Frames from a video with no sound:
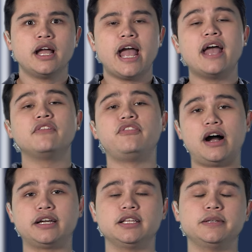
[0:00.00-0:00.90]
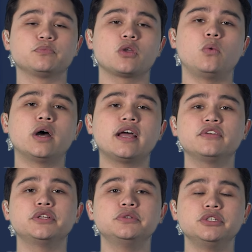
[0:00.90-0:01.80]
And finally,
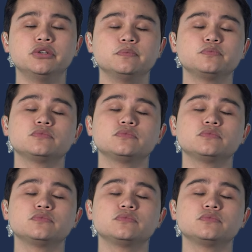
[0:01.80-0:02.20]
whatever you do,